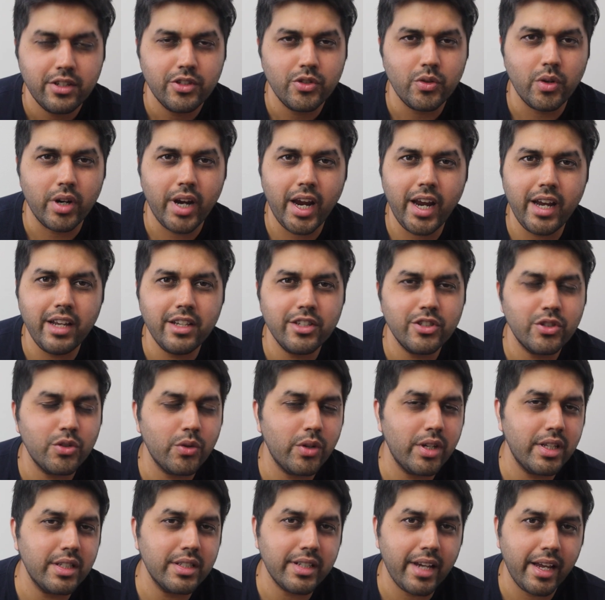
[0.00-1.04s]
So again,
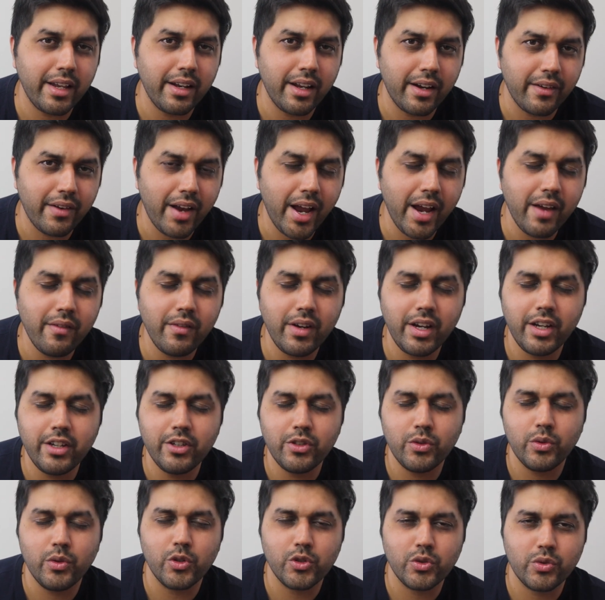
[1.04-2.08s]
students can arrive
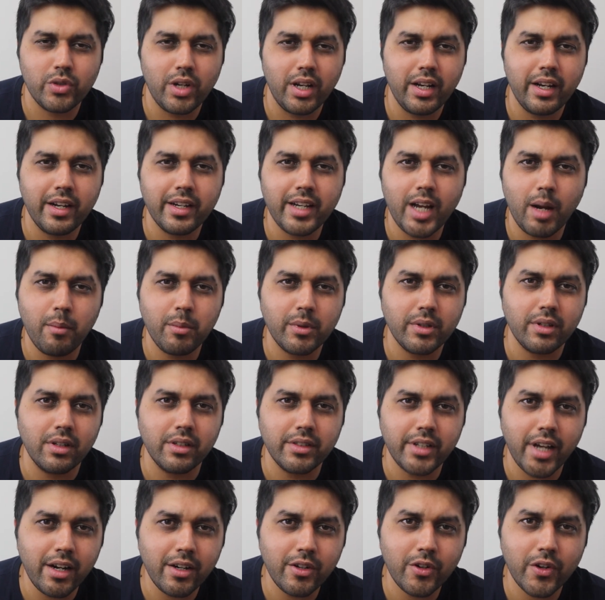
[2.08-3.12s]
into Australian Capital
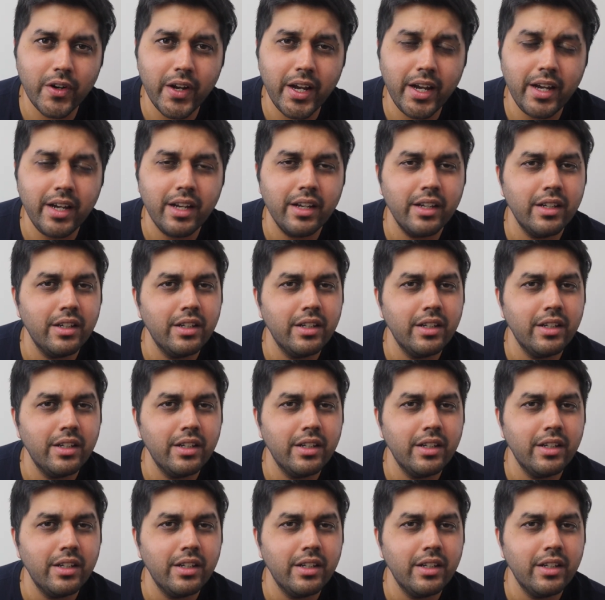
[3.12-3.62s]
Territory.